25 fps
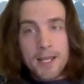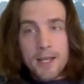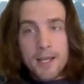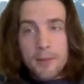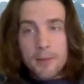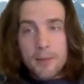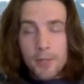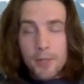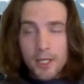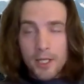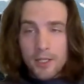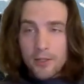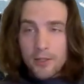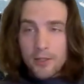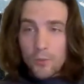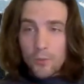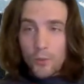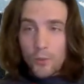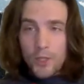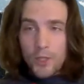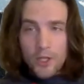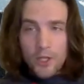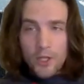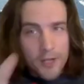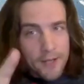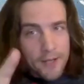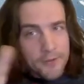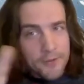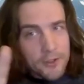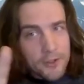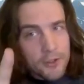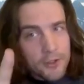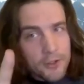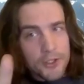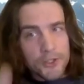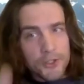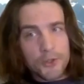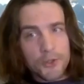But we don't have to
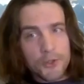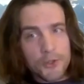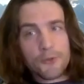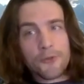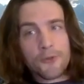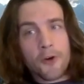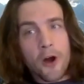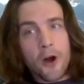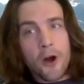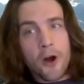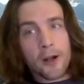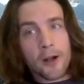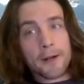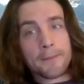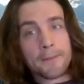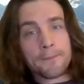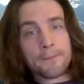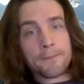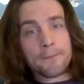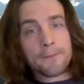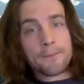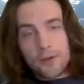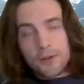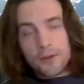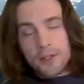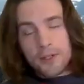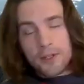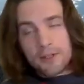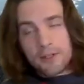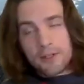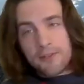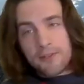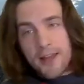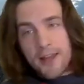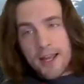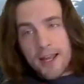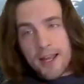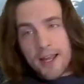look too far.
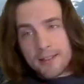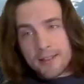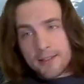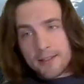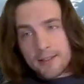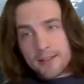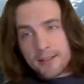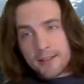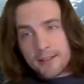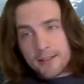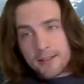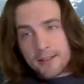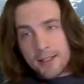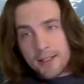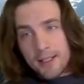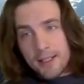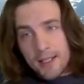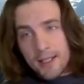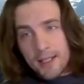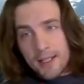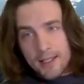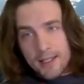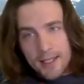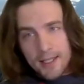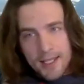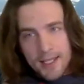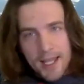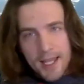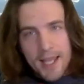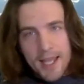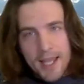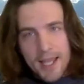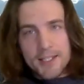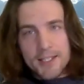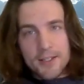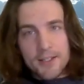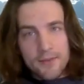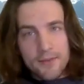So in fact,
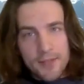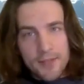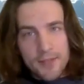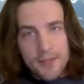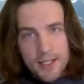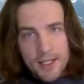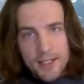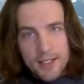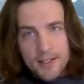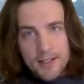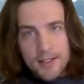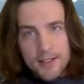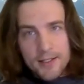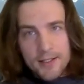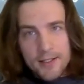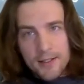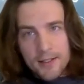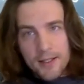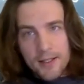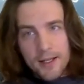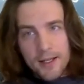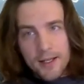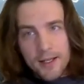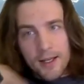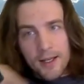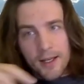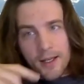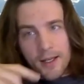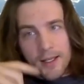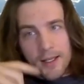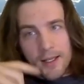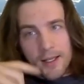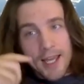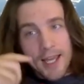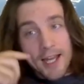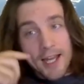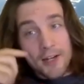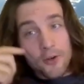in the case of these
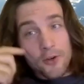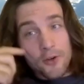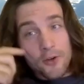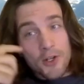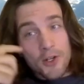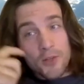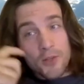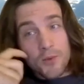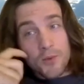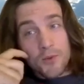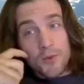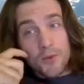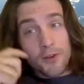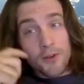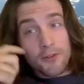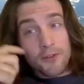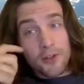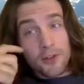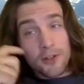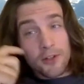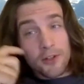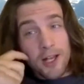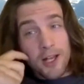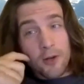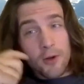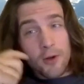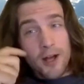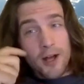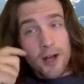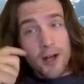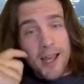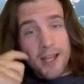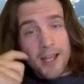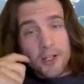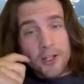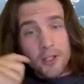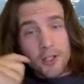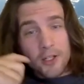categories with trivial Galois
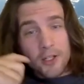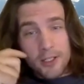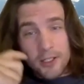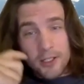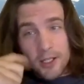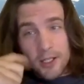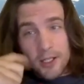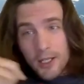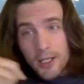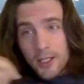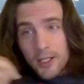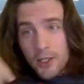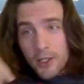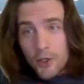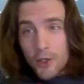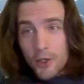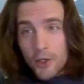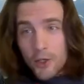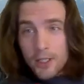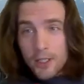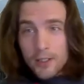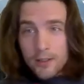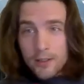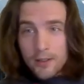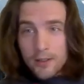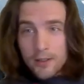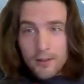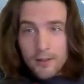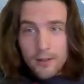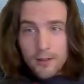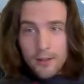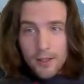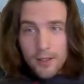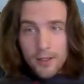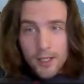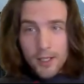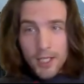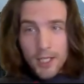action, you can
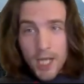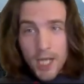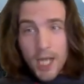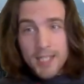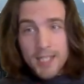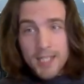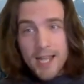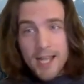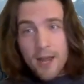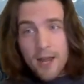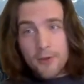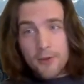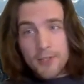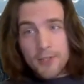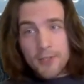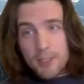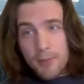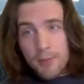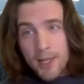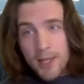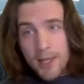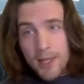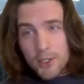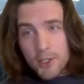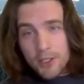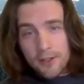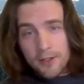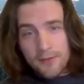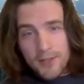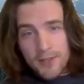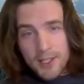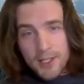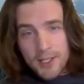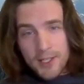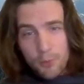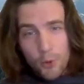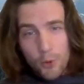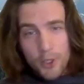cut down the dimension of
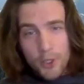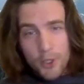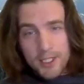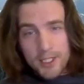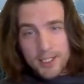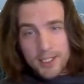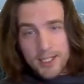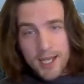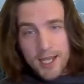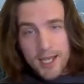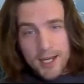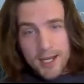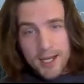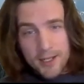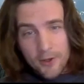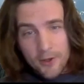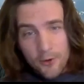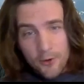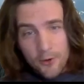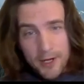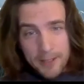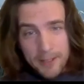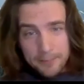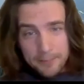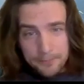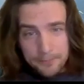this pointed category